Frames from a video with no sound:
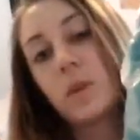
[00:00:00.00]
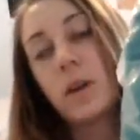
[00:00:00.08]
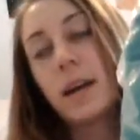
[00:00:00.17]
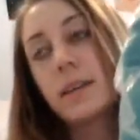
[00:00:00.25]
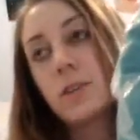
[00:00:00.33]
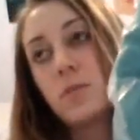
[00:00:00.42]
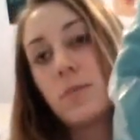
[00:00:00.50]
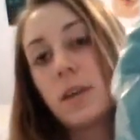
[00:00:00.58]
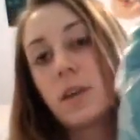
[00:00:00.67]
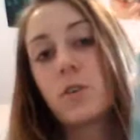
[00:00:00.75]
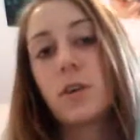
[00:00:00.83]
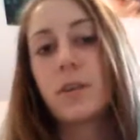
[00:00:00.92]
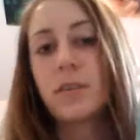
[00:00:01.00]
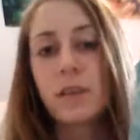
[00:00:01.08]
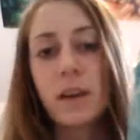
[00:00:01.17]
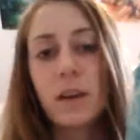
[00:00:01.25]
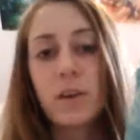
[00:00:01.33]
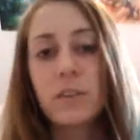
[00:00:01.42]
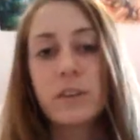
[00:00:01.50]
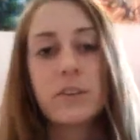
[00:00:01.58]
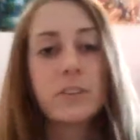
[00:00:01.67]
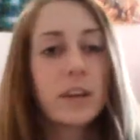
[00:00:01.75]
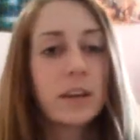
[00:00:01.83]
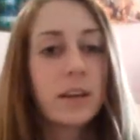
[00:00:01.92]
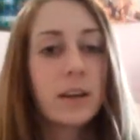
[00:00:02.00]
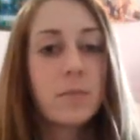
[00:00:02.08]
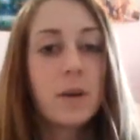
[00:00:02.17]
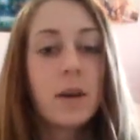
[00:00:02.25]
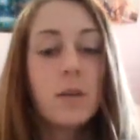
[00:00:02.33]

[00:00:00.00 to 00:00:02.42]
Or Hatsune Miku, however you say your name.